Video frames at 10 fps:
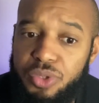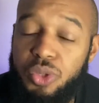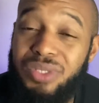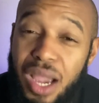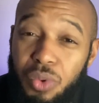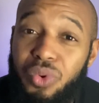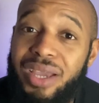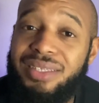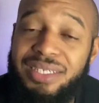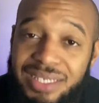to
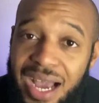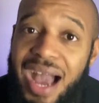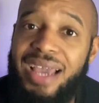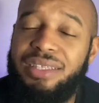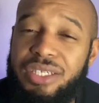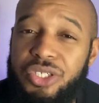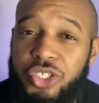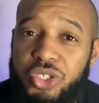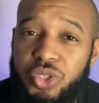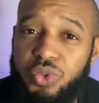direct and guide these
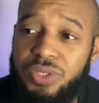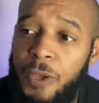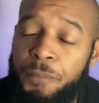children